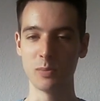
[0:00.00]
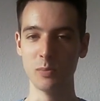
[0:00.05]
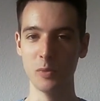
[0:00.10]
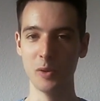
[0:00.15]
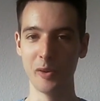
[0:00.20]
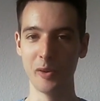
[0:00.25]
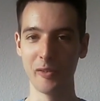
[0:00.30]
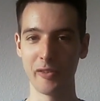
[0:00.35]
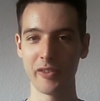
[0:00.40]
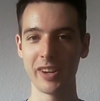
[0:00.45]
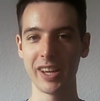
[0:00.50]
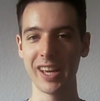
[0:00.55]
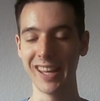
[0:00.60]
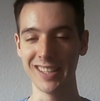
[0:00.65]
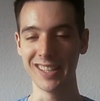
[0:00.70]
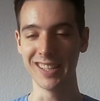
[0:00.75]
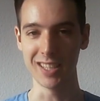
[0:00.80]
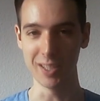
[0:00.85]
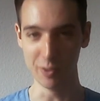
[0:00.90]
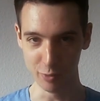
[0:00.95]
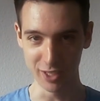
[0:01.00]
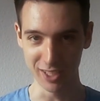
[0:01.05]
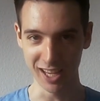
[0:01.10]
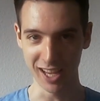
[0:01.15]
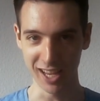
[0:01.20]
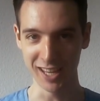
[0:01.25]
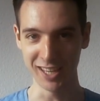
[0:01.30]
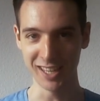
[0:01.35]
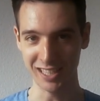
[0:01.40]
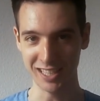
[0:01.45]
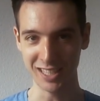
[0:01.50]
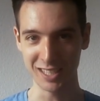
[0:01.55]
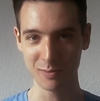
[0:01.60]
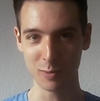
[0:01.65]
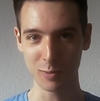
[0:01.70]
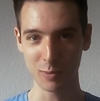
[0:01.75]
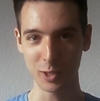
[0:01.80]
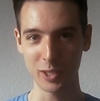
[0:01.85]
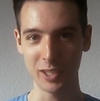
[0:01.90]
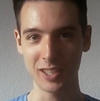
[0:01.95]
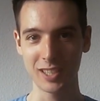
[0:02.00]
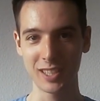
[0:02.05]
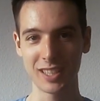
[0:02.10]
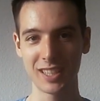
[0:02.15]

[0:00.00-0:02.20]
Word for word: move, and he resigned at this point.